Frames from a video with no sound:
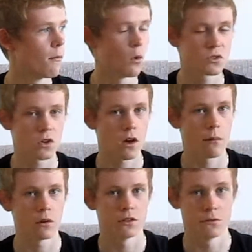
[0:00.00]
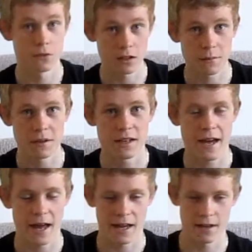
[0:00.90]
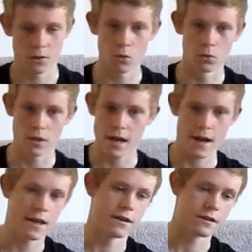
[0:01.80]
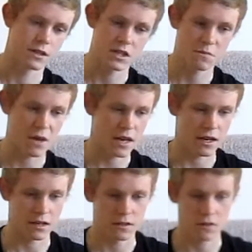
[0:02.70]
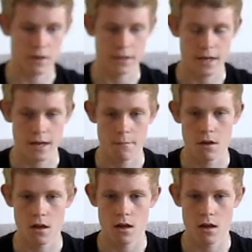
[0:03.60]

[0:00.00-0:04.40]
more time on development and all that, and spanning an entire game.